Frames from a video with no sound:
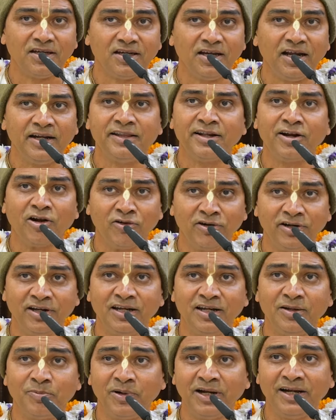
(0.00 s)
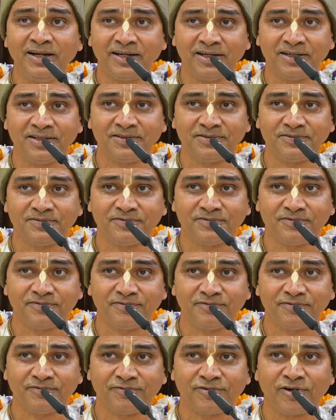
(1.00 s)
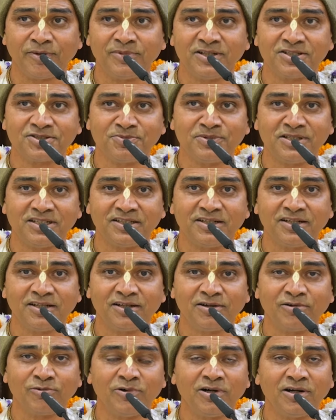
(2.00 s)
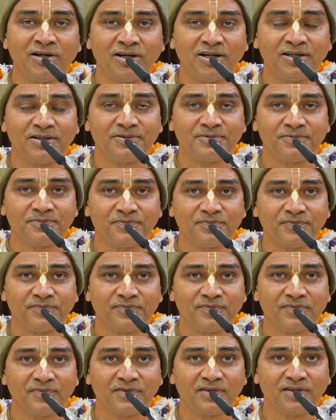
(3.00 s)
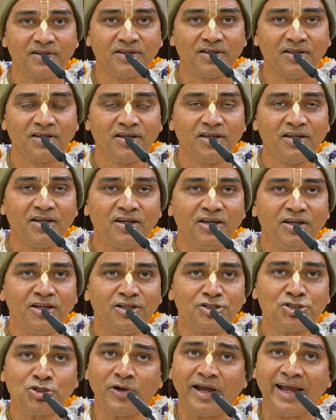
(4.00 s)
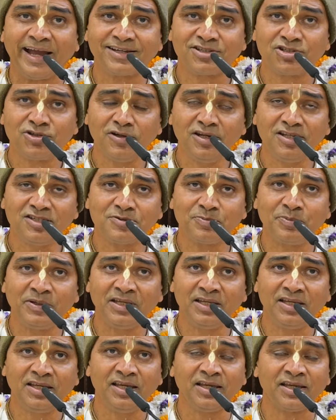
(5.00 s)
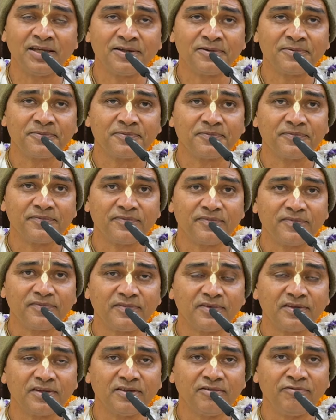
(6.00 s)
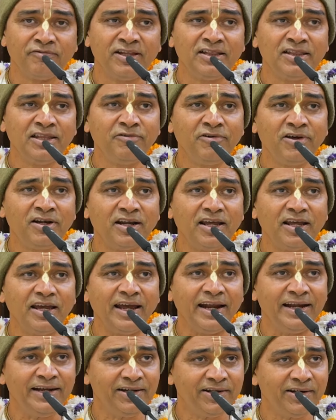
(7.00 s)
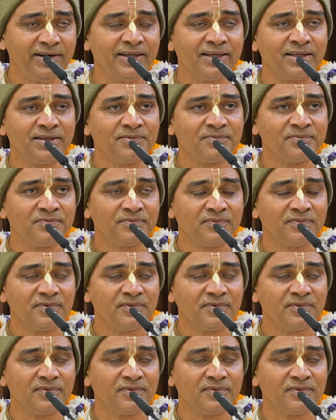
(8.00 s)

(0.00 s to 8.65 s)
And they're already liberated from this material world. So actually speaking, when they were entering,